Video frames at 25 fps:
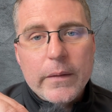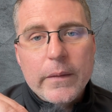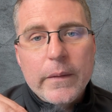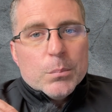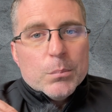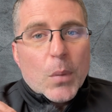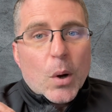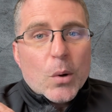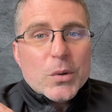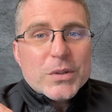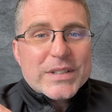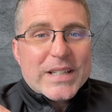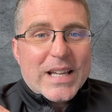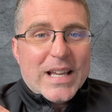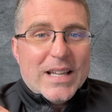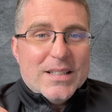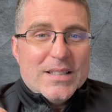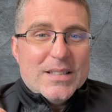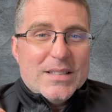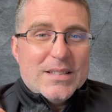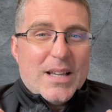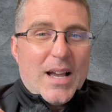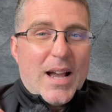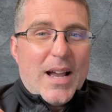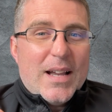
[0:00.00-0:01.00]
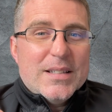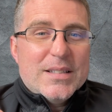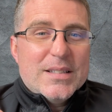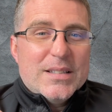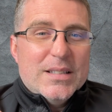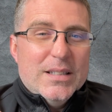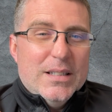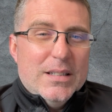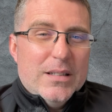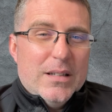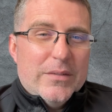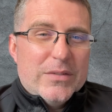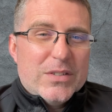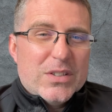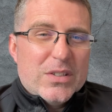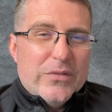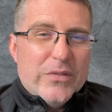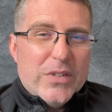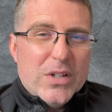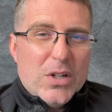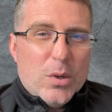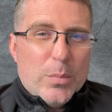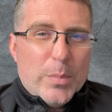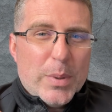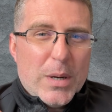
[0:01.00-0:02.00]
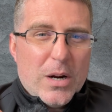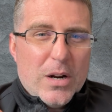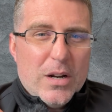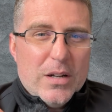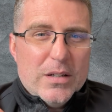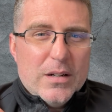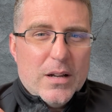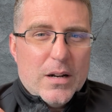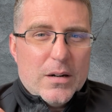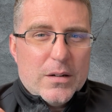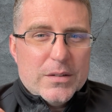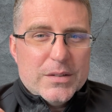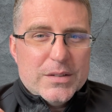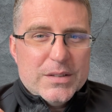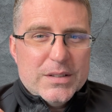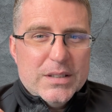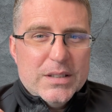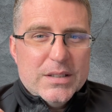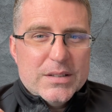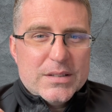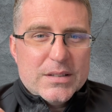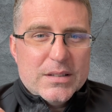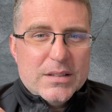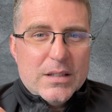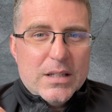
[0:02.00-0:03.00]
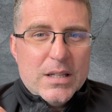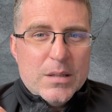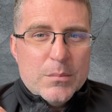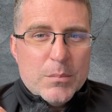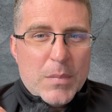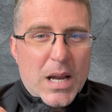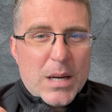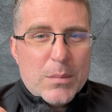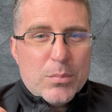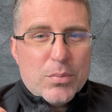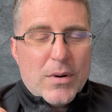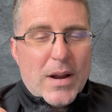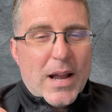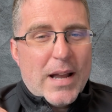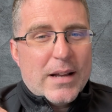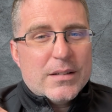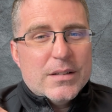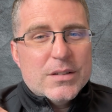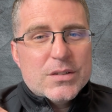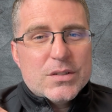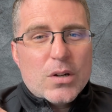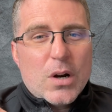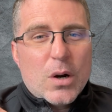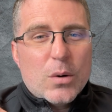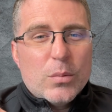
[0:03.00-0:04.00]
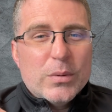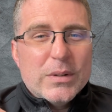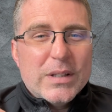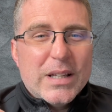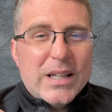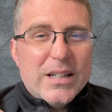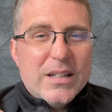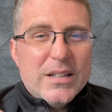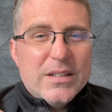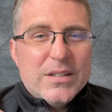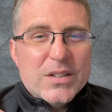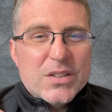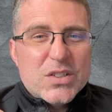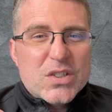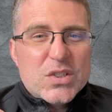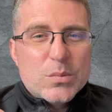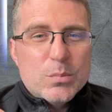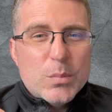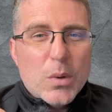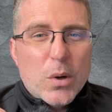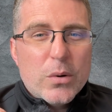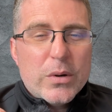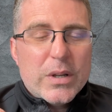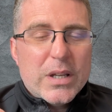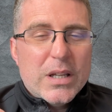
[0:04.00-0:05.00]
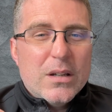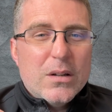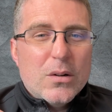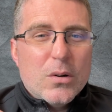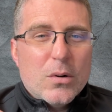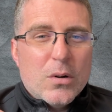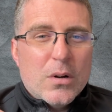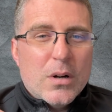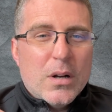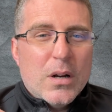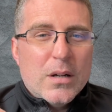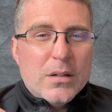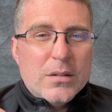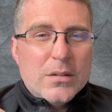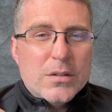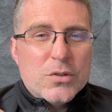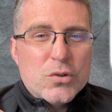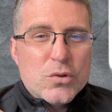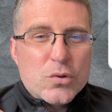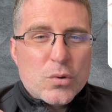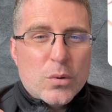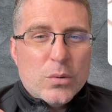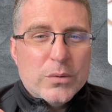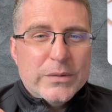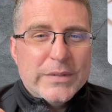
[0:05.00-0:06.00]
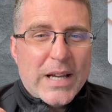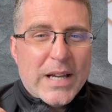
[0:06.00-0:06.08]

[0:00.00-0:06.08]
Most cases I see of severe periodontal disease in my practice are related to smoking or uncontrolled